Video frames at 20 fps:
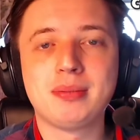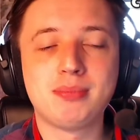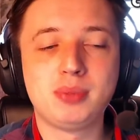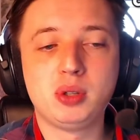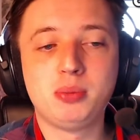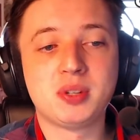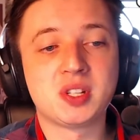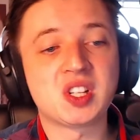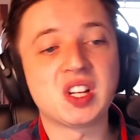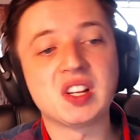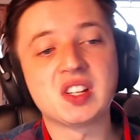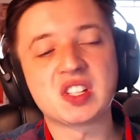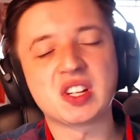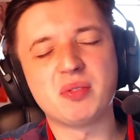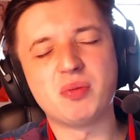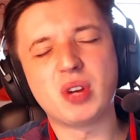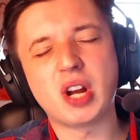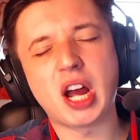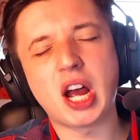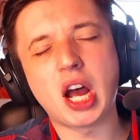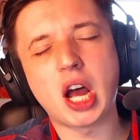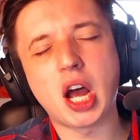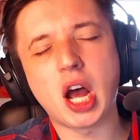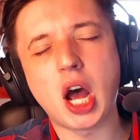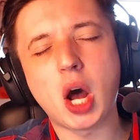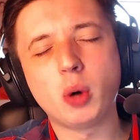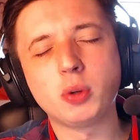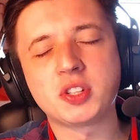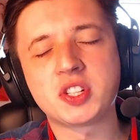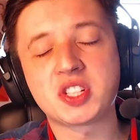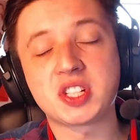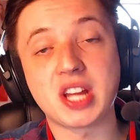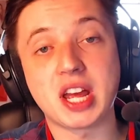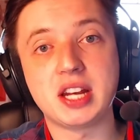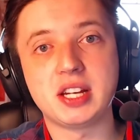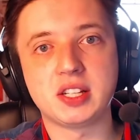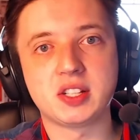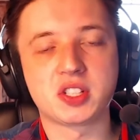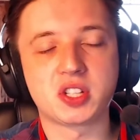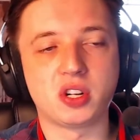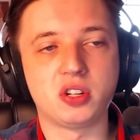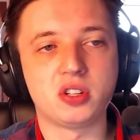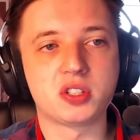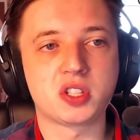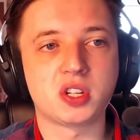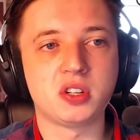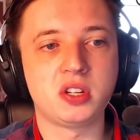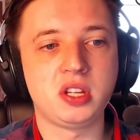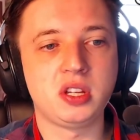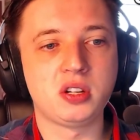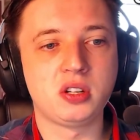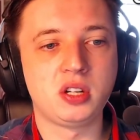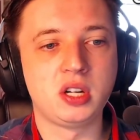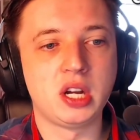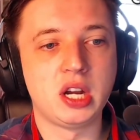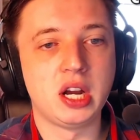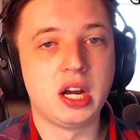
BLOOM*IZ had some outstanding songs on here.